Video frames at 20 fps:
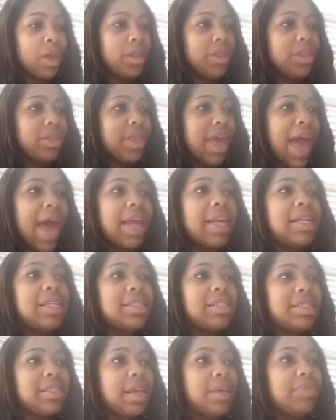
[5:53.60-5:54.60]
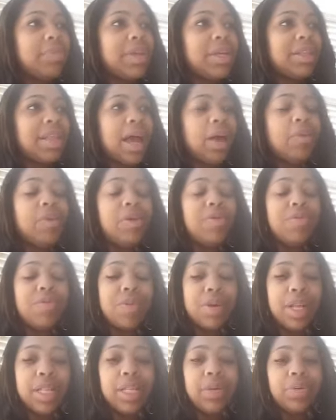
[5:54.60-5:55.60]
That is something that we
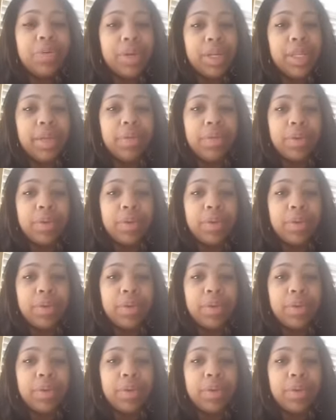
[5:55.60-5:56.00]
really, really,